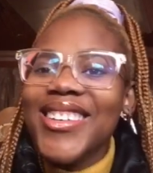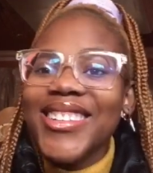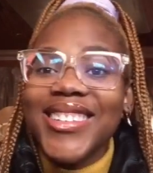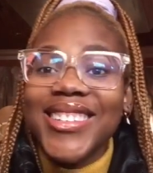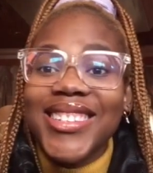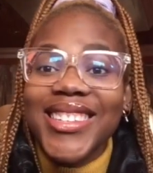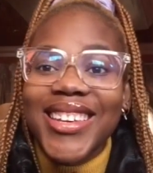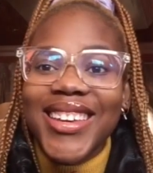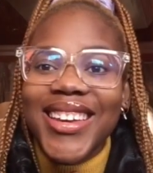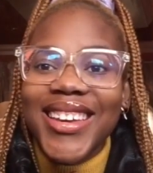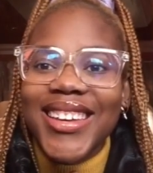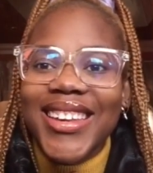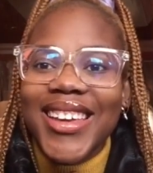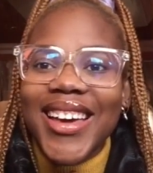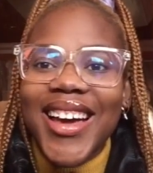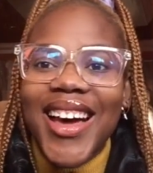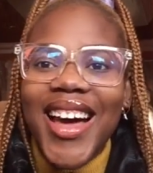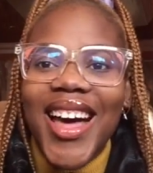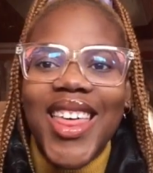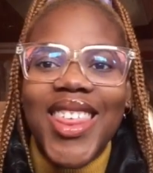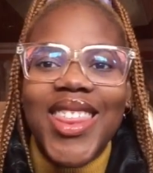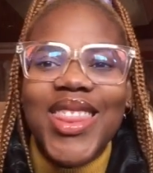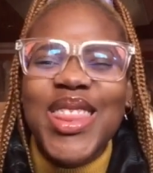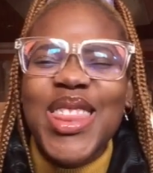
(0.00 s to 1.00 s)
second
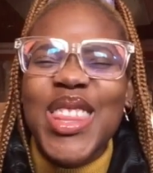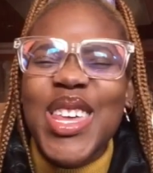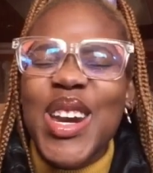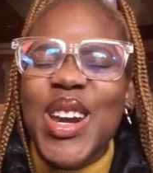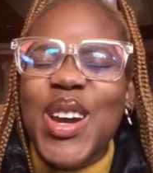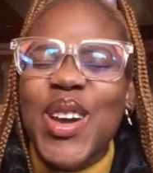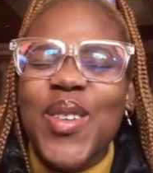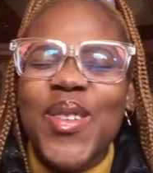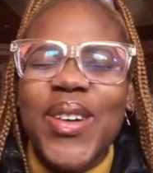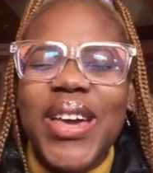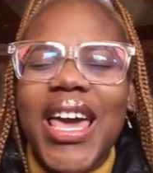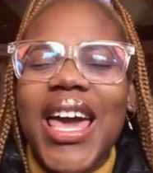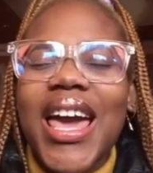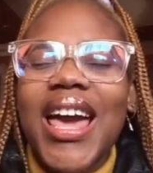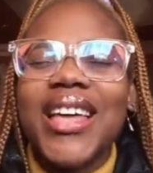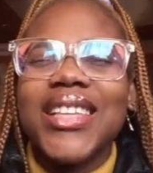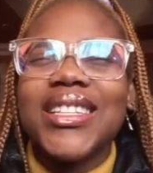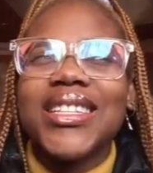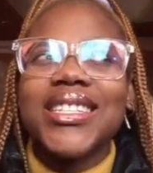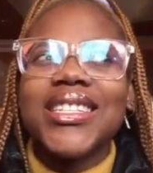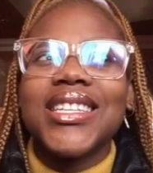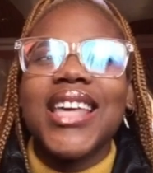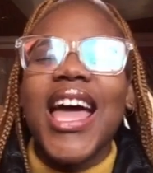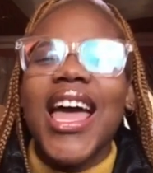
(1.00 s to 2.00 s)
year, throwing
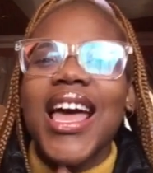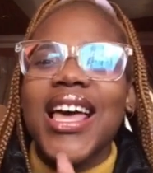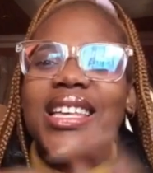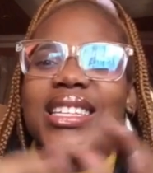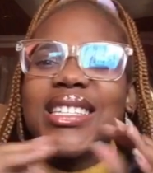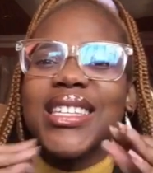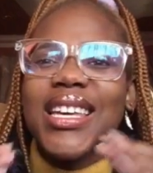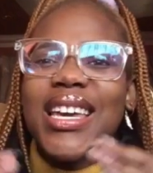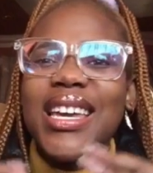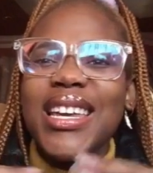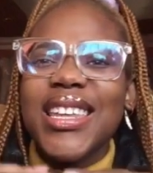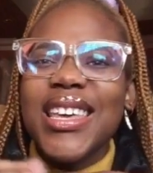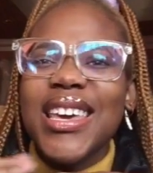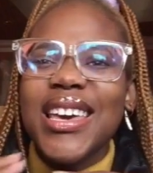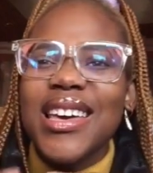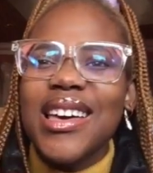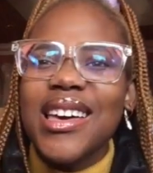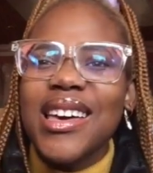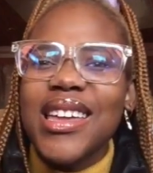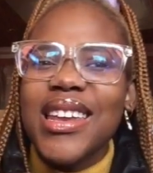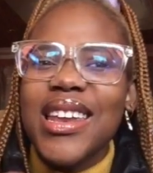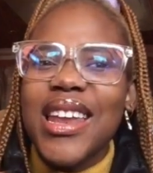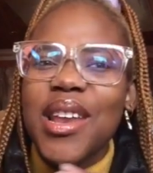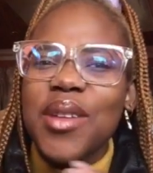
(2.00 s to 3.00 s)
hands. Second
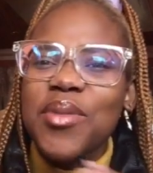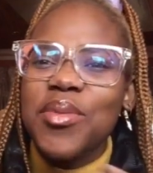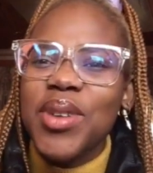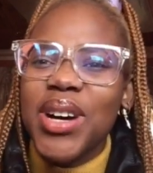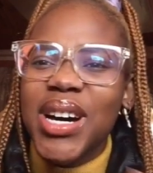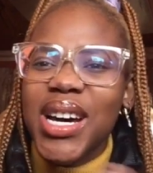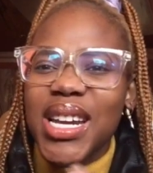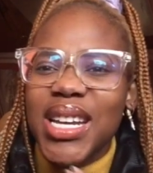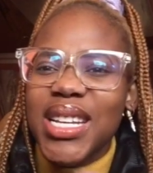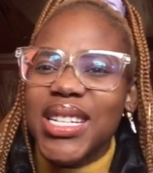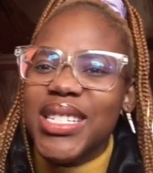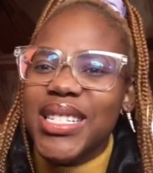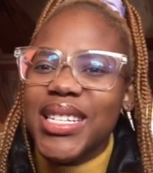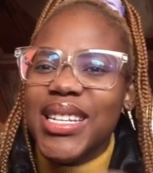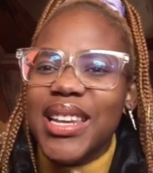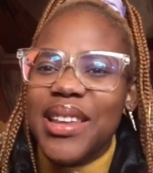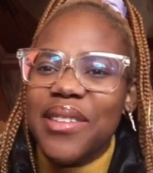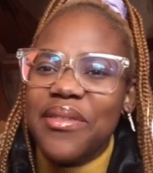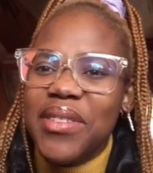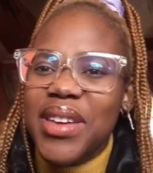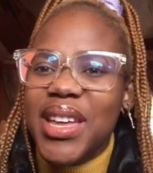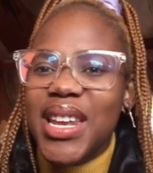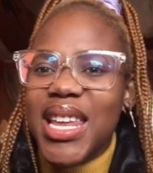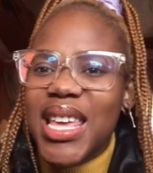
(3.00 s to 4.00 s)
year in a level grade
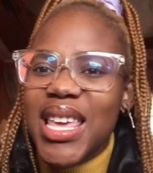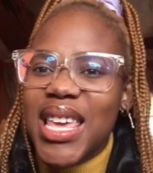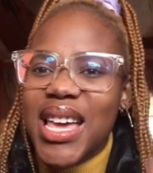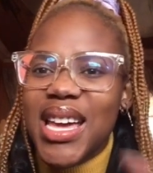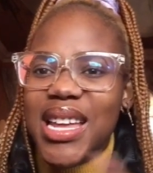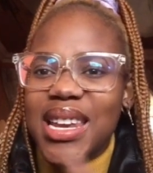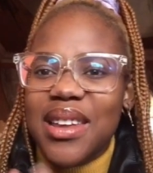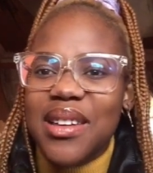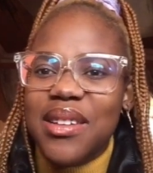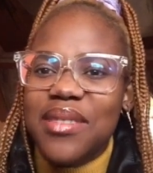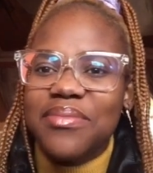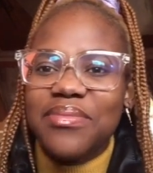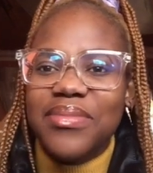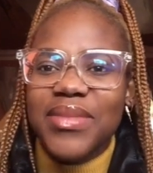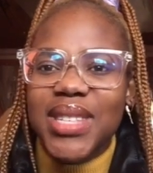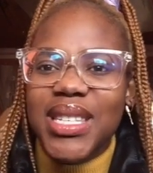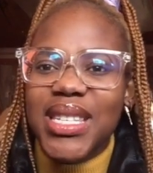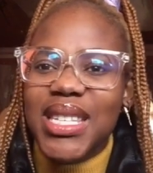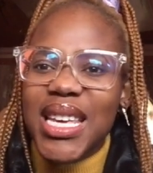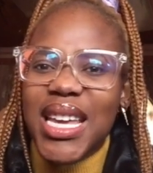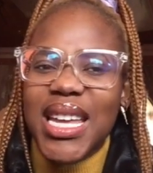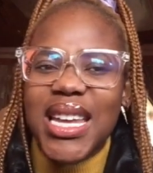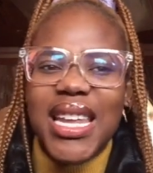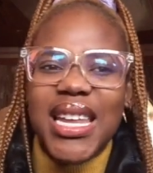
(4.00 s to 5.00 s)
11 in Yana.
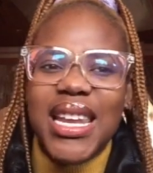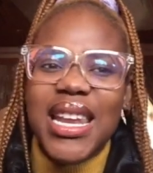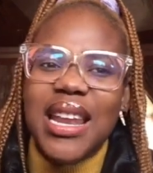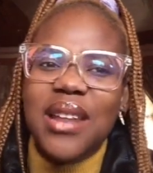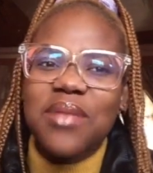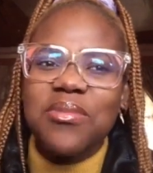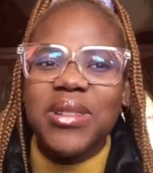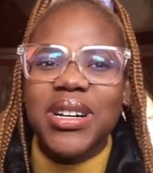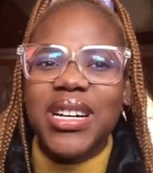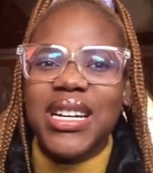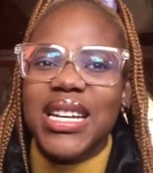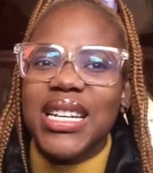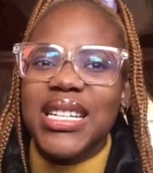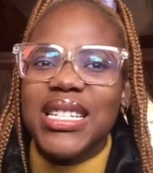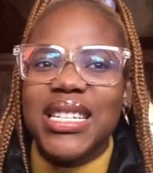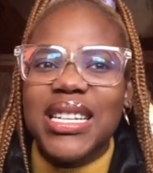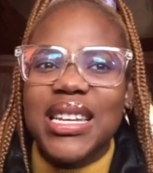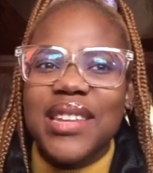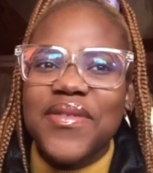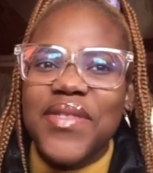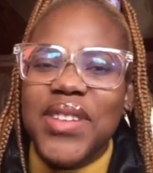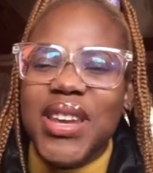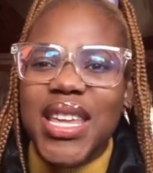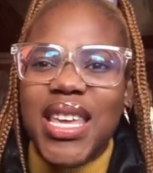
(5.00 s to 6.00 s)
Second year in a level grade
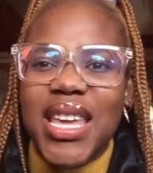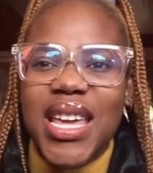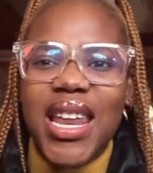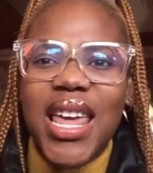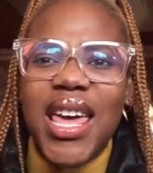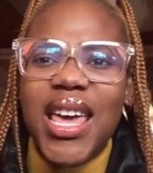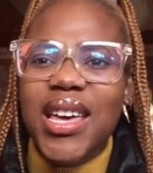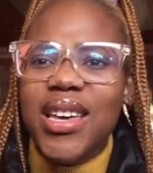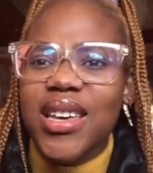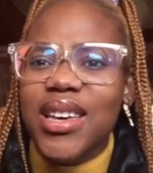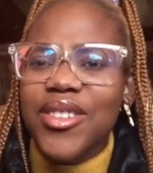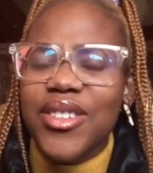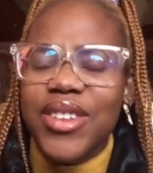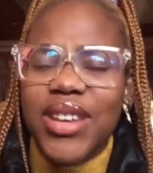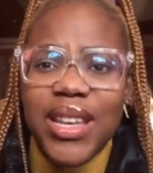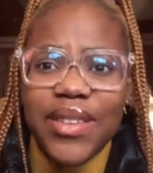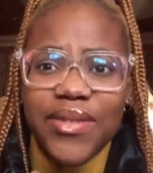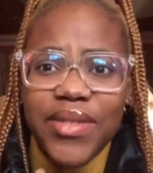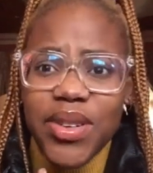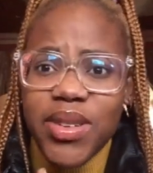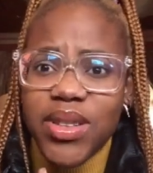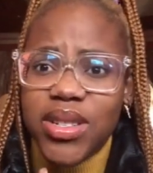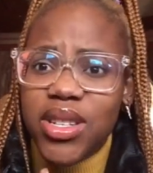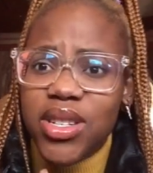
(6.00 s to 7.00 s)
11 in Yana. Hey, grade
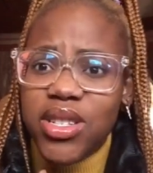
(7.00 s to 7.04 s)
11 was